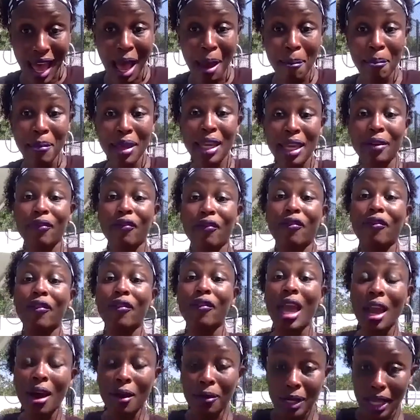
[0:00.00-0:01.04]
I mean,
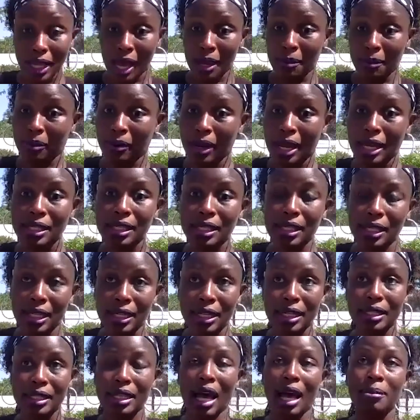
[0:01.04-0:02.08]
very
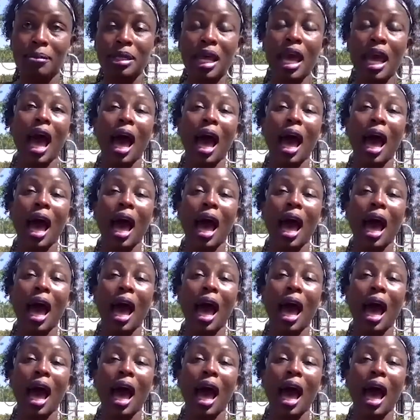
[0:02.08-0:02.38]
unprecedented times.